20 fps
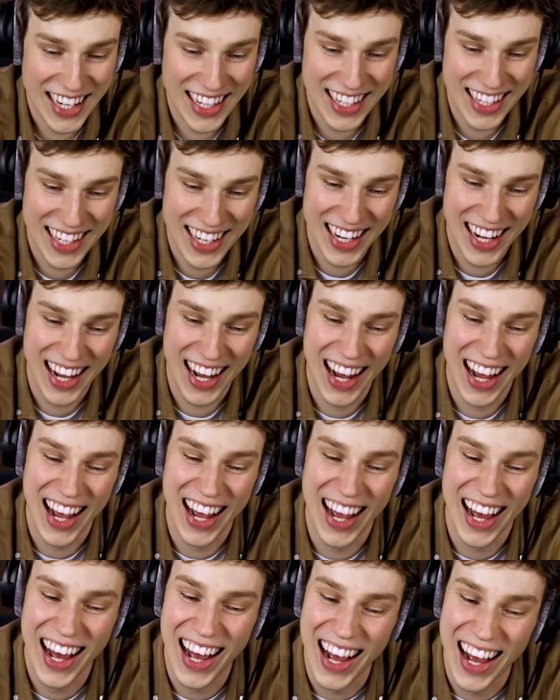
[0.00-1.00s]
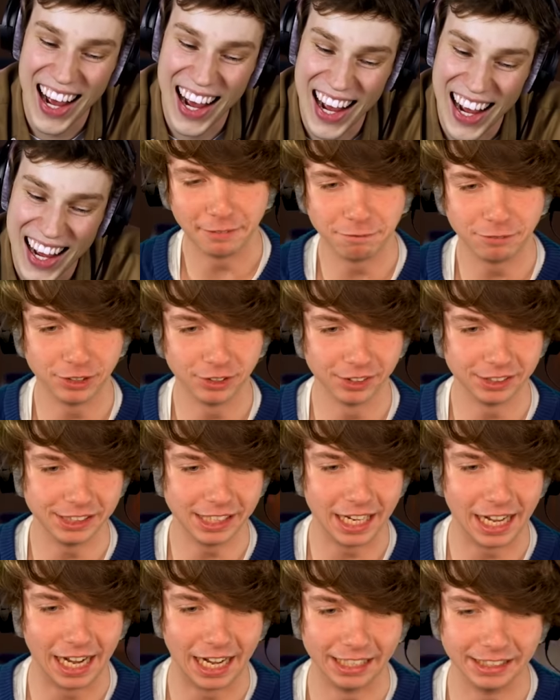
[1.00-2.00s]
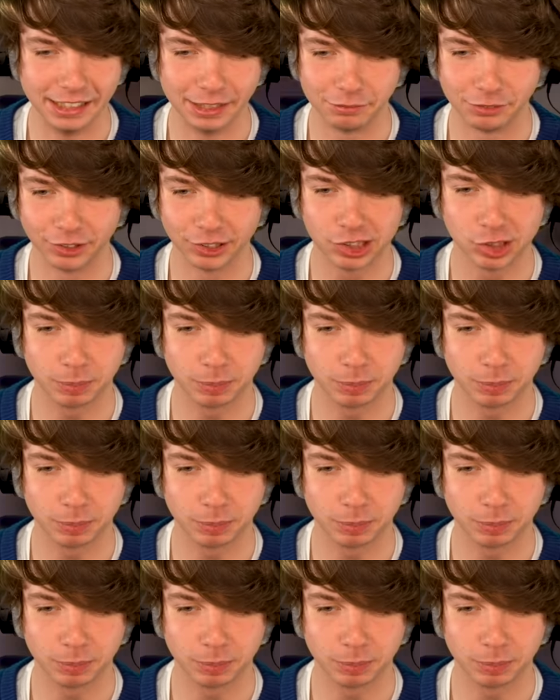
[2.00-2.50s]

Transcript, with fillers: I feel yeah, I never